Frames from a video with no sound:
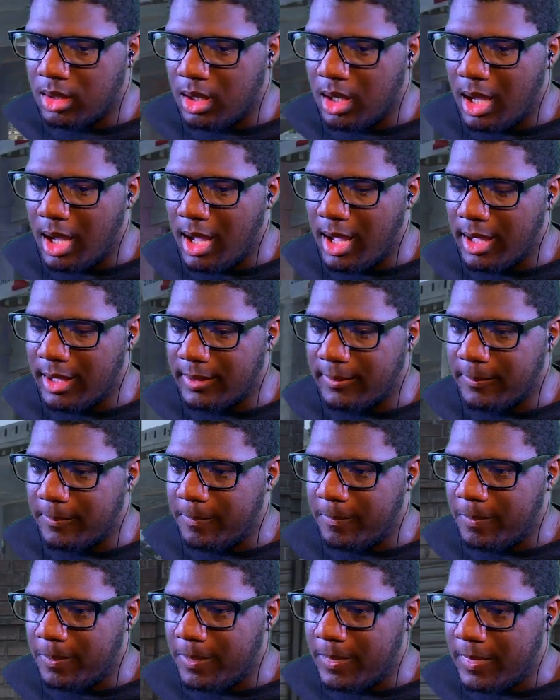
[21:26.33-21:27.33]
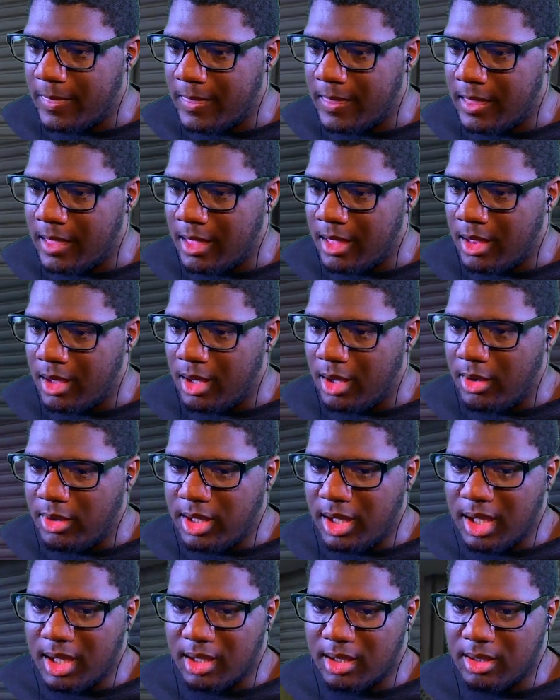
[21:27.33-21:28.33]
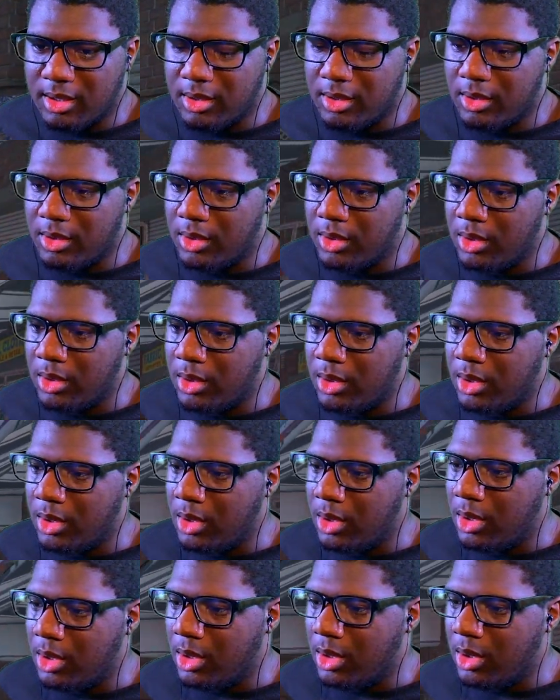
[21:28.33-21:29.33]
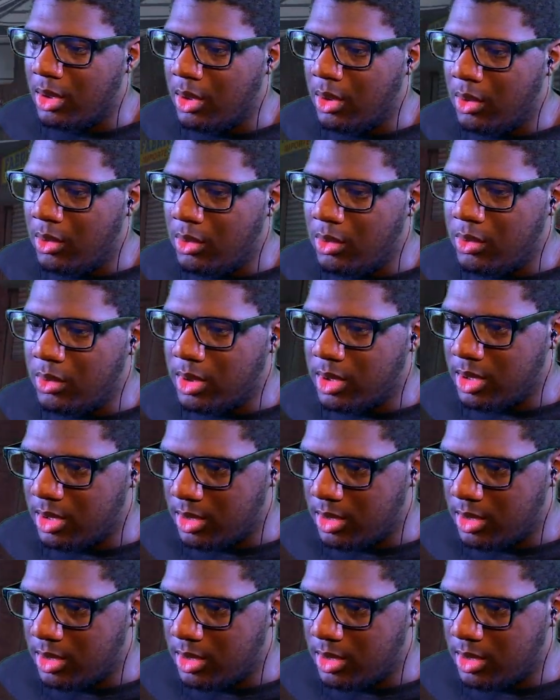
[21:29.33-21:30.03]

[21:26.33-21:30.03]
All right. Okay. Roger. Ooh.